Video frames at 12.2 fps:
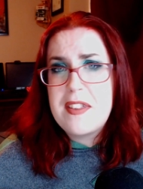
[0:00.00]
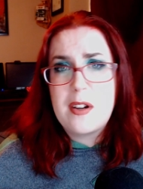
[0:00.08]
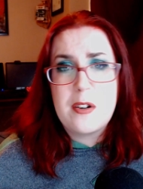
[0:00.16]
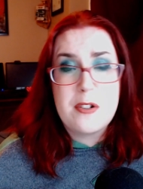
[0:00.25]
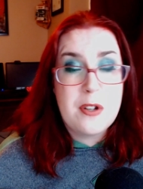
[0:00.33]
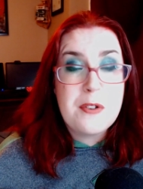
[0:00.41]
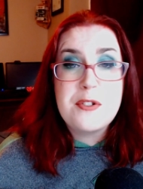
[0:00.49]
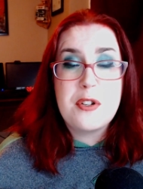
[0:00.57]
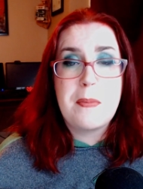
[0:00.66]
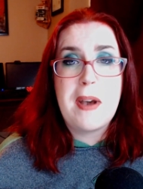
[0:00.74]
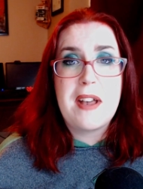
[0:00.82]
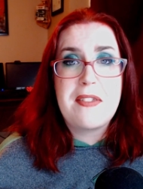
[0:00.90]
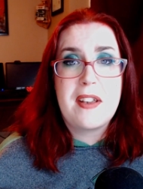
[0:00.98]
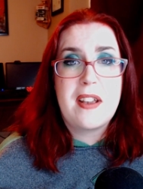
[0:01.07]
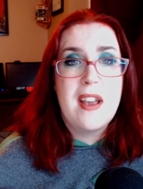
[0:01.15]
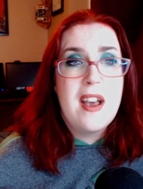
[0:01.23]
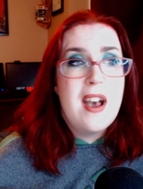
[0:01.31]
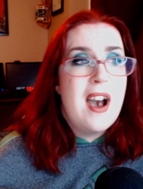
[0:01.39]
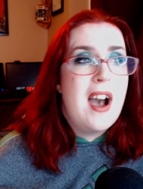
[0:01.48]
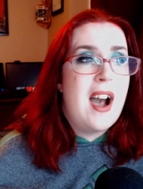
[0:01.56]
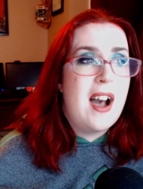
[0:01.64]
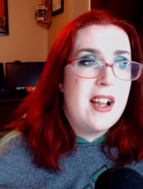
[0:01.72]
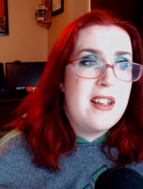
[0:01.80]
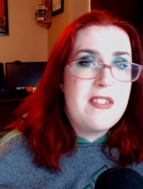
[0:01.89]
or sociopathic.
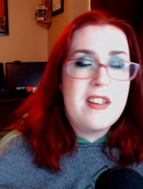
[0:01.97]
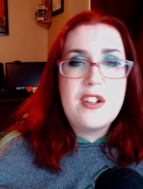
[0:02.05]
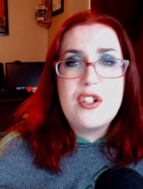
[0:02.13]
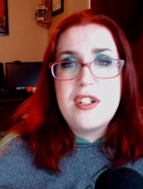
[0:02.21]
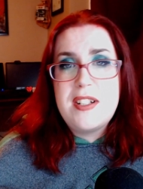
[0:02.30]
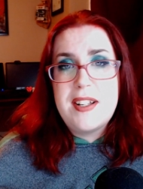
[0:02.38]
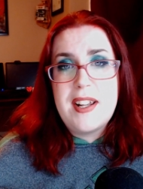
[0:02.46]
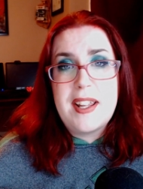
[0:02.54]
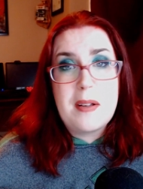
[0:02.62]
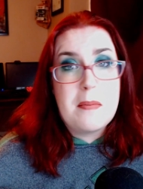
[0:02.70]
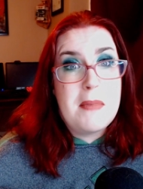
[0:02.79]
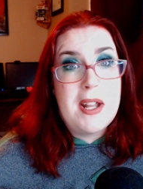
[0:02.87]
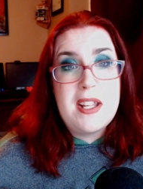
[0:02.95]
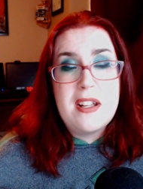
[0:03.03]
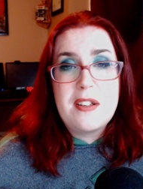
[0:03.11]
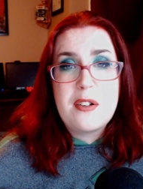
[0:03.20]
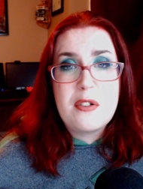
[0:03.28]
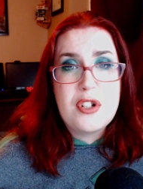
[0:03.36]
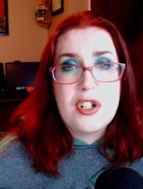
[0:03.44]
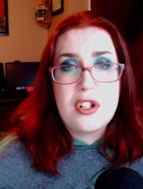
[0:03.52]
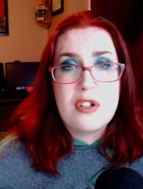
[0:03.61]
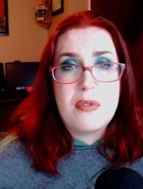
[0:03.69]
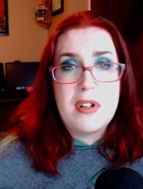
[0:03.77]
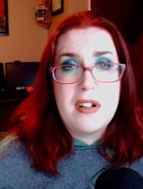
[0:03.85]
I think she did like many other
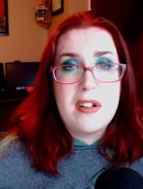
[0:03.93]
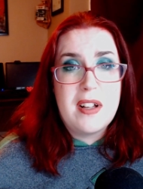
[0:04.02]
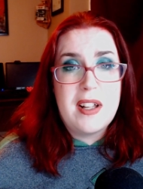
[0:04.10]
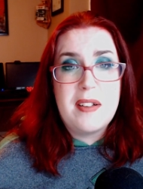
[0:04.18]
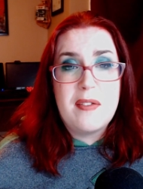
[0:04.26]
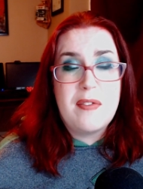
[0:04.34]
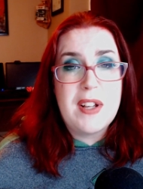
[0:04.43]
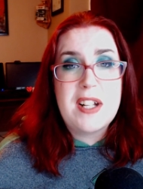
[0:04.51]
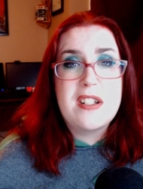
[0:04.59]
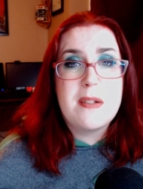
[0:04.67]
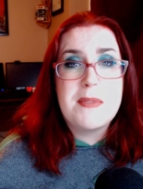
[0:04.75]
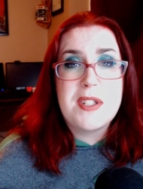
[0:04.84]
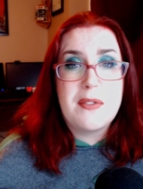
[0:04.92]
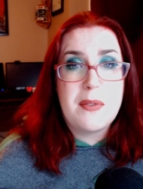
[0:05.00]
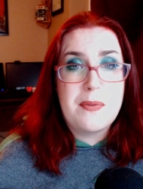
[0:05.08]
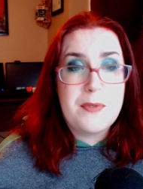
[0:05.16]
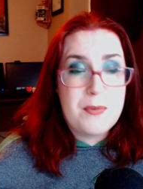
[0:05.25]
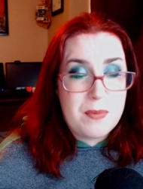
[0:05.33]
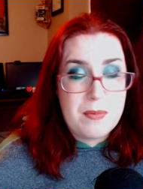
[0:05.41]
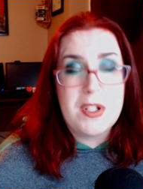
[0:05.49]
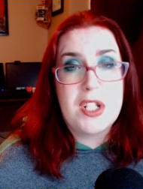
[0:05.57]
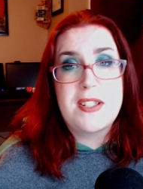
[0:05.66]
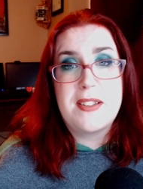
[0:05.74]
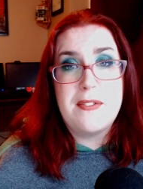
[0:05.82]
children and victims of
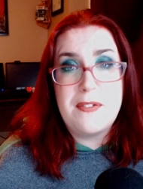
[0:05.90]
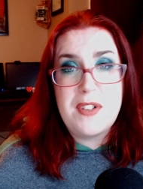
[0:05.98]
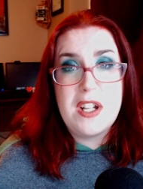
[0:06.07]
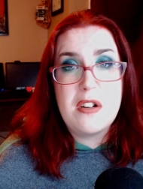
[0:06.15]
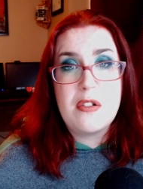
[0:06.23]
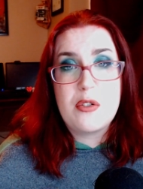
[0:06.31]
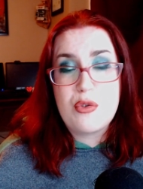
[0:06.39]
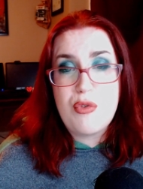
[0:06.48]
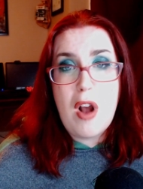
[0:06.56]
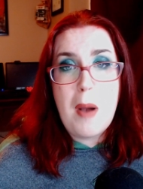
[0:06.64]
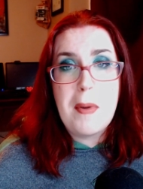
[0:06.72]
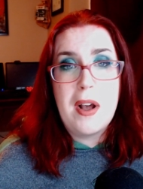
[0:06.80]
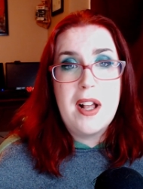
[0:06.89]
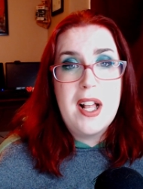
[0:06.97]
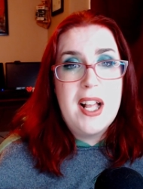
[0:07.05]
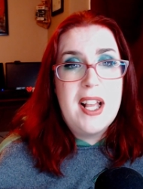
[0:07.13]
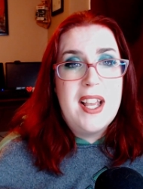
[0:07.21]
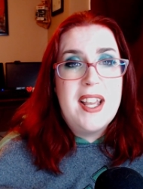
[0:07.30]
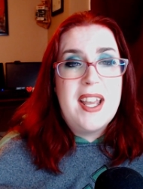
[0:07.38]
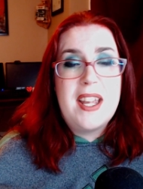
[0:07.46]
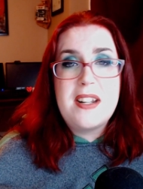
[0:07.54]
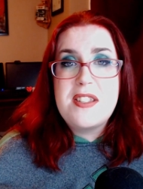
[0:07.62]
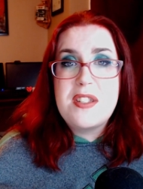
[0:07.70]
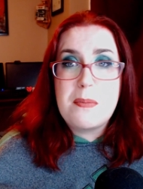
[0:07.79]
severe trauma
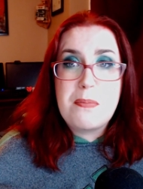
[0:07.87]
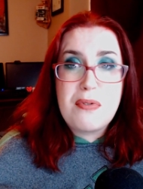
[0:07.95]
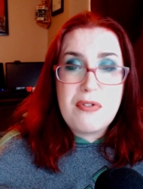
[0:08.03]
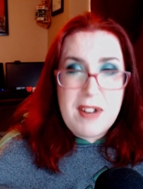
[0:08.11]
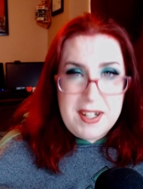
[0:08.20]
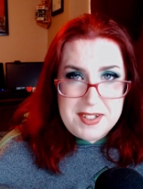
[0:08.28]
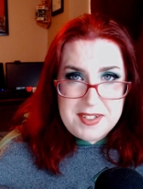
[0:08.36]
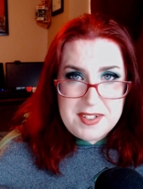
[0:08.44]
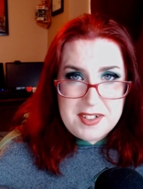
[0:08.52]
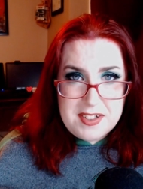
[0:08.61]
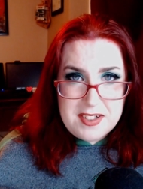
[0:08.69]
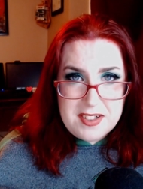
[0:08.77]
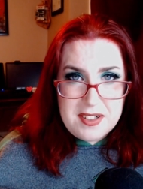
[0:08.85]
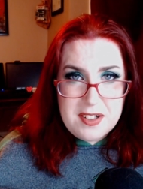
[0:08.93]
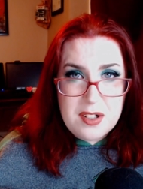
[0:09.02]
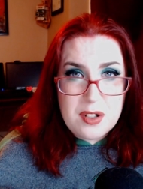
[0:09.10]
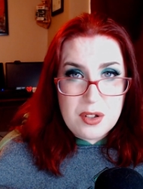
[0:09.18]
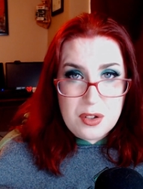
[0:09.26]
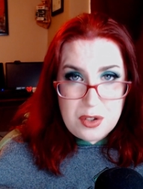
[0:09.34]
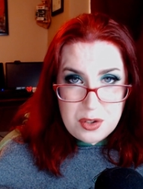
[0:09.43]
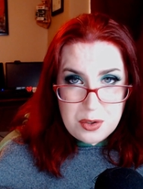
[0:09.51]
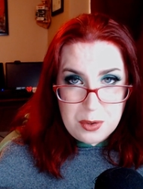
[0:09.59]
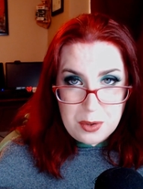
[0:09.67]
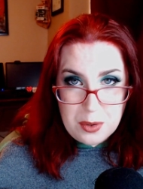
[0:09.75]
and suppressed
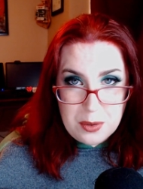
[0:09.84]
Tsuyu.